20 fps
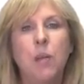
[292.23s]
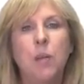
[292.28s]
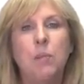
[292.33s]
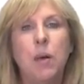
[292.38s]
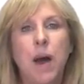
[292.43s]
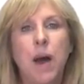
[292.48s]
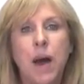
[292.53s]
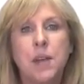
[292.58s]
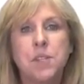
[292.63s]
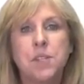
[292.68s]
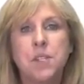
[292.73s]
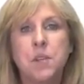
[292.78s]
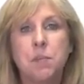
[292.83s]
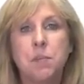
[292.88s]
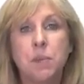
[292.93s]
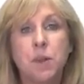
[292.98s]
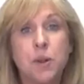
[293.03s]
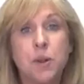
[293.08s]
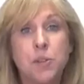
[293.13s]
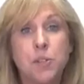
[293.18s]
Positive
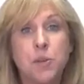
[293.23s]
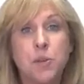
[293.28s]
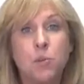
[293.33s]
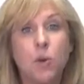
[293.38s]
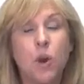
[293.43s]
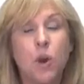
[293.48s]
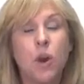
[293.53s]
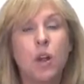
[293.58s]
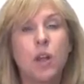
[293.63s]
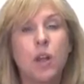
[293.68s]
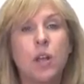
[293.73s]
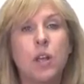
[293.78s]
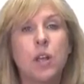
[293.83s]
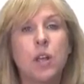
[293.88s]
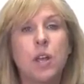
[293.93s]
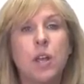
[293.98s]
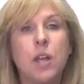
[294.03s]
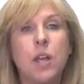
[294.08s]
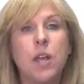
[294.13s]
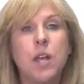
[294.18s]
person work
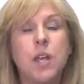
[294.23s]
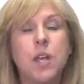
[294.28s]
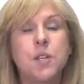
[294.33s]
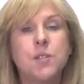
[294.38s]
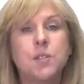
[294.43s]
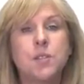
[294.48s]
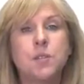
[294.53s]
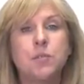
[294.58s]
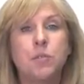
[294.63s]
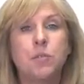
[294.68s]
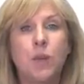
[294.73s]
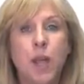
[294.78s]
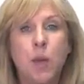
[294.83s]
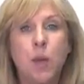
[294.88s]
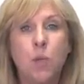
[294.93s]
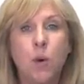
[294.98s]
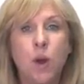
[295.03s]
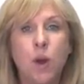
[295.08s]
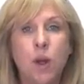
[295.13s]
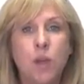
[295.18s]
is the
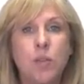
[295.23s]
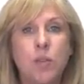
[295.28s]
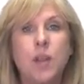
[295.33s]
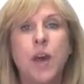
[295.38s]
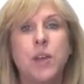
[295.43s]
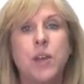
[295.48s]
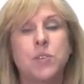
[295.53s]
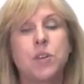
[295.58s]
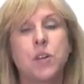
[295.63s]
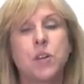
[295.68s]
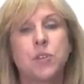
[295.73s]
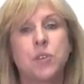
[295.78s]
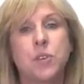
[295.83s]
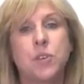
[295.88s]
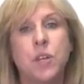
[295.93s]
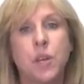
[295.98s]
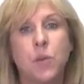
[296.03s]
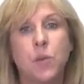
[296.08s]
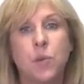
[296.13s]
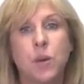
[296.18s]
framework that Dr.
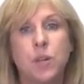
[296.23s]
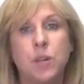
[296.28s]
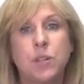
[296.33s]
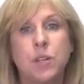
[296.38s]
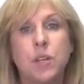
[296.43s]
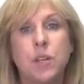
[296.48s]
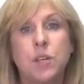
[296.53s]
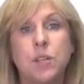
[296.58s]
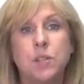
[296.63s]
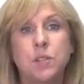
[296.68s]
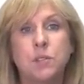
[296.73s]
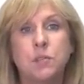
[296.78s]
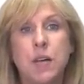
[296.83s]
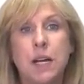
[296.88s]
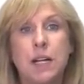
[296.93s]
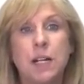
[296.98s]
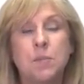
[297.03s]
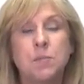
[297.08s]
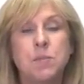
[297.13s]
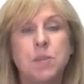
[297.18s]
Kitwood
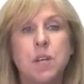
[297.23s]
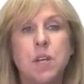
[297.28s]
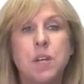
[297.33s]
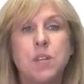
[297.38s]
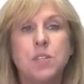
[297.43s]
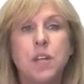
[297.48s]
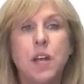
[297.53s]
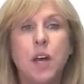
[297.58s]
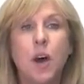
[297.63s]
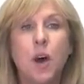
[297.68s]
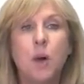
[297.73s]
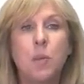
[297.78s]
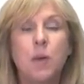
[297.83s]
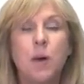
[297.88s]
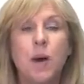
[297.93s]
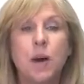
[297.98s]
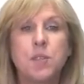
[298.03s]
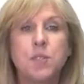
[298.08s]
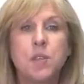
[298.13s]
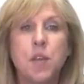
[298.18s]
developed to help
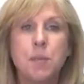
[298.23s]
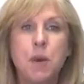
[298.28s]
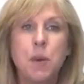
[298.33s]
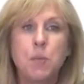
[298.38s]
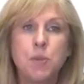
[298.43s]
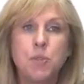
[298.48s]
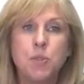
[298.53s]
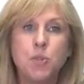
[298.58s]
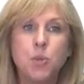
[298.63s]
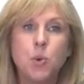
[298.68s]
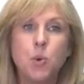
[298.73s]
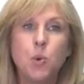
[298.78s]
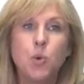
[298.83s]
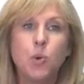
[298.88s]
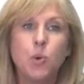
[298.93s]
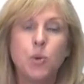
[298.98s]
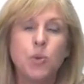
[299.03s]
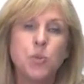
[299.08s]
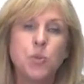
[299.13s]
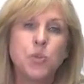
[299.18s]
us come up with
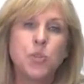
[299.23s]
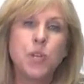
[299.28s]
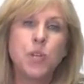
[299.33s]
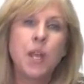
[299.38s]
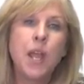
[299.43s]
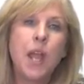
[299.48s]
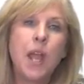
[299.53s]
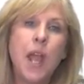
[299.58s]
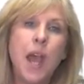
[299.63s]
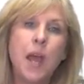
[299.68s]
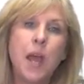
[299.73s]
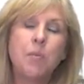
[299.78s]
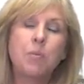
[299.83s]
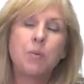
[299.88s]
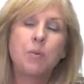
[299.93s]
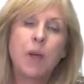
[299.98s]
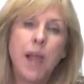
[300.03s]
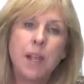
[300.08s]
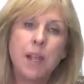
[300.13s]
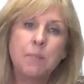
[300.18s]
tools and
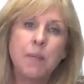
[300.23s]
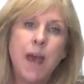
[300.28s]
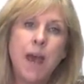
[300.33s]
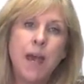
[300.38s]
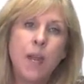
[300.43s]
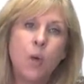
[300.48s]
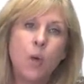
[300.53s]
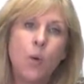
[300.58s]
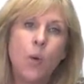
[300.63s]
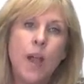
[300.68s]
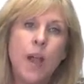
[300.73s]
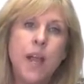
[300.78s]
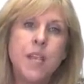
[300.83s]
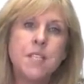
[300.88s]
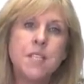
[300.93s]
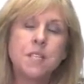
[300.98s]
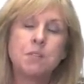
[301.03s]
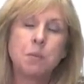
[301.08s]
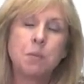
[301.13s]
pragmatic ways of